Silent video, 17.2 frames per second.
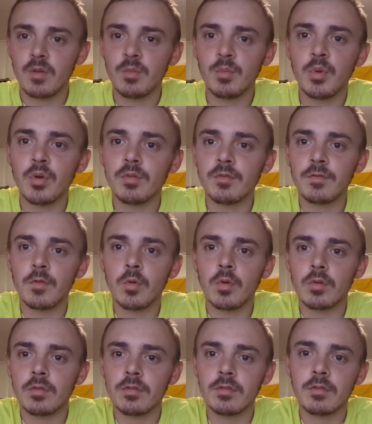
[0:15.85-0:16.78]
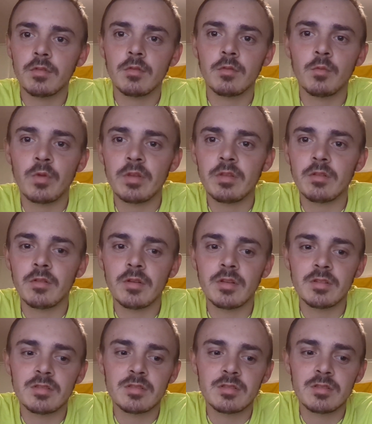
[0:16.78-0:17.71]
put forth, whether
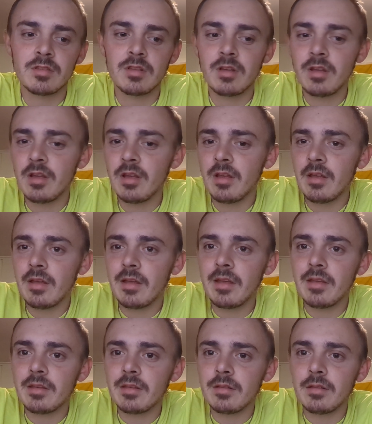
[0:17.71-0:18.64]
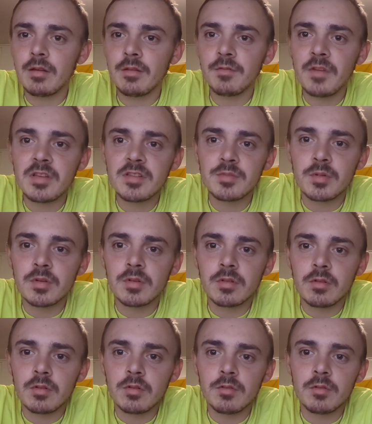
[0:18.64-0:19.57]
it's in a Facebook
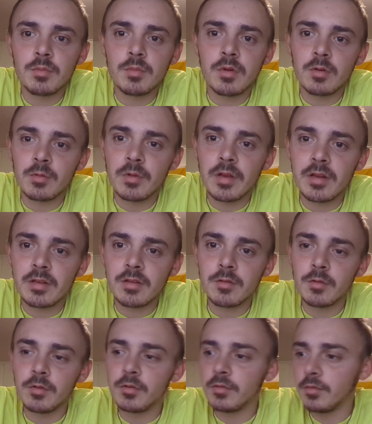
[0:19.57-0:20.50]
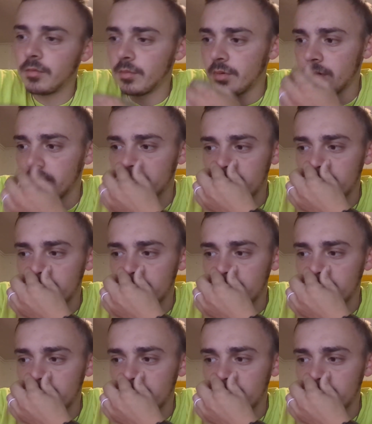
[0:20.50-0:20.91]
group, a Reddit group.